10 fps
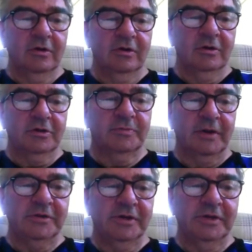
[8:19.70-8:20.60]
the
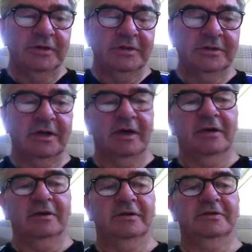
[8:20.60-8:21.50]
spreadsheet is at
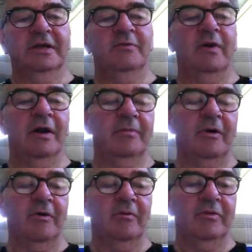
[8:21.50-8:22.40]
seeing where I'm
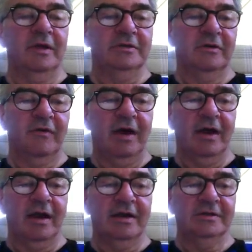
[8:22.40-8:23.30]
going with this. I've
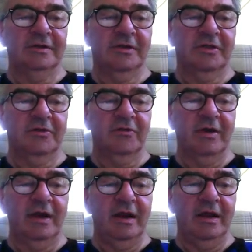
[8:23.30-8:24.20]
highlighted
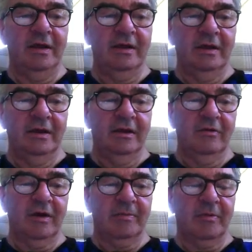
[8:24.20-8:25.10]
3,
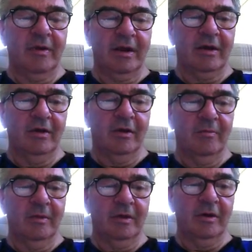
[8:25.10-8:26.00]
grab the right column
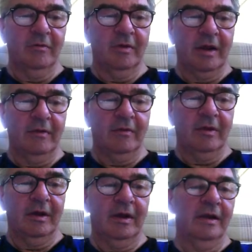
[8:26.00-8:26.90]
and go down,
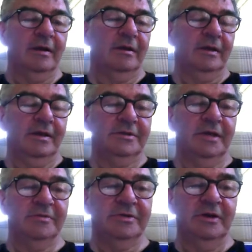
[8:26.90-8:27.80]
and it
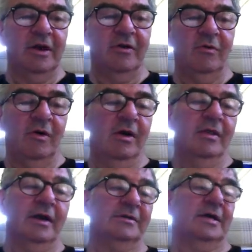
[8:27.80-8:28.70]
seems to know
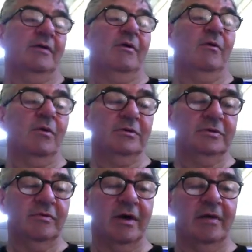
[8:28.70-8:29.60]
that's how I want to
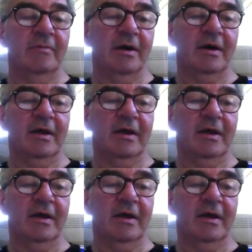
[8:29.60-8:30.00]
write my